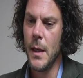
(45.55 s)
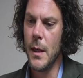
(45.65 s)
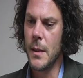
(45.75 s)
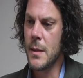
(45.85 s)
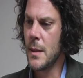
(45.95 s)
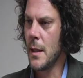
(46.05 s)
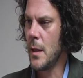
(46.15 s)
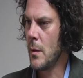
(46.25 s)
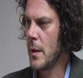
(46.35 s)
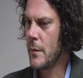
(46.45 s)
Not to say they
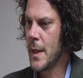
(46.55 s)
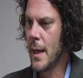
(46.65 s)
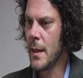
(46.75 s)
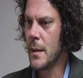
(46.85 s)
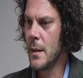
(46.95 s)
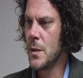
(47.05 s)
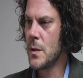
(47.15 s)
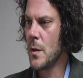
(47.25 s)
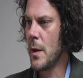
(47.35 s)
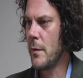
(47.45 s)
don't have talent, they
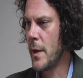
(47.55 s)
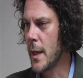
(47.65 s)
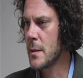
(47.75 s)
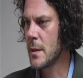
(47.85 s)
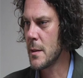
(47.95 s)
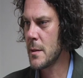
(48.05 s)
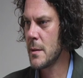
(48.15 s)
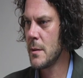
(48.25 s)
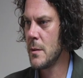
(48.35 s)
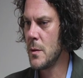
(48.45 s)
just don't have
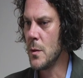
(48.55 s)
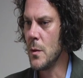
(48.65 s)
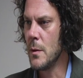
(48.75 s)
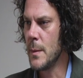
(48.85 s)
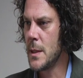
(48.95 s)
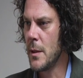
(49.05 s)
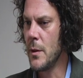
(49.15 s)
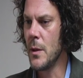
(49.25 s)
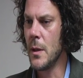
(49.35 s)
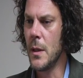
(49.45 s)
access to the
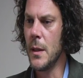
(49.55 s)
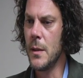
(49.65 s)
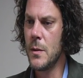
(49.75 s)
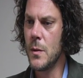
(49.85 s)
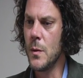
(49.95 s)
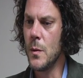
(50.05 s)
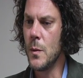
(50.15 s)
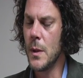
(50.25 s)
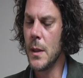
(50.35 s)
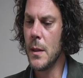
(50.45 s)
material and
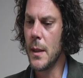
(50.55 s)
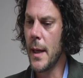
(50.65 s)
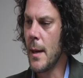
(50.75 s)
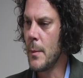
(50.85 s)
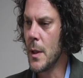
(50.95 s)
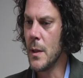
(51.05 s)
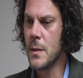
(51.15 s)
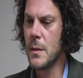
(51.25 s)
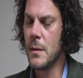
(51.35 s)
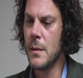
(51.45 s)
to the
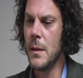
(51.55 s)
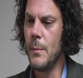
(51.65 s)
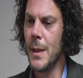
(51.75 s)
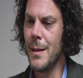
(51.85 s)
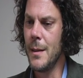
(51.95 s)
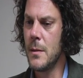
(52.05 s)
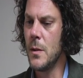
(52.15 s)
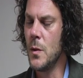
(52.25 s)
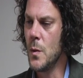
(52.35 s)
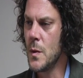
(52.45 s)
cameras and the ability to
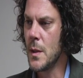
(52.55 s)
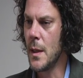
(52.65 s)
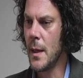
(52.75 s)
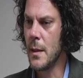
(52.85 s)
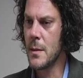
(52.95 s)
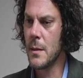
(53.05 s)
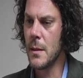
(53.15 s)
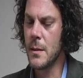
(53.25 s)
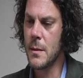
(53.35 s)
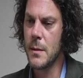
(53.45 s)
use it as
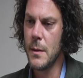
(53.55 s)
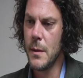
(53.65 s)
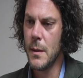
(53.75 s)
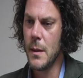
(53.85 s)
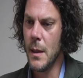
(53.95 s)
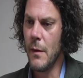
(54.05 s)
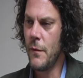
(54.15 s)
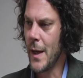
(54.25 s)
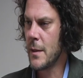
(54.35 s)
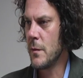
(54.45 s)

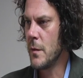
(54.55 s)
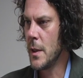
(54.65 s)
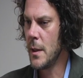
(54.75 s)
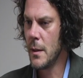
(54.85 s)
effectively,